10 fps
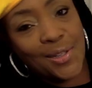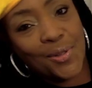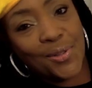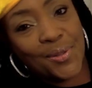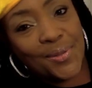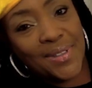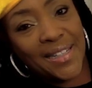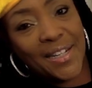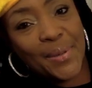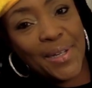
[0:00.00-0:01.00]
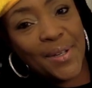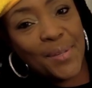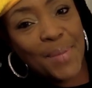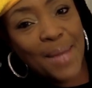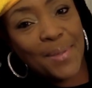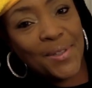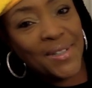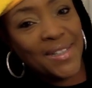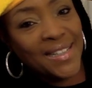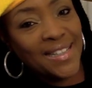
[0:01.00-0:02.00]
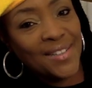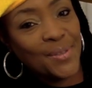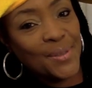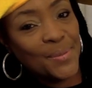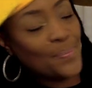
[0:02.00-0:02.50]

go, crew. Here we go, Popcorn Kit crew.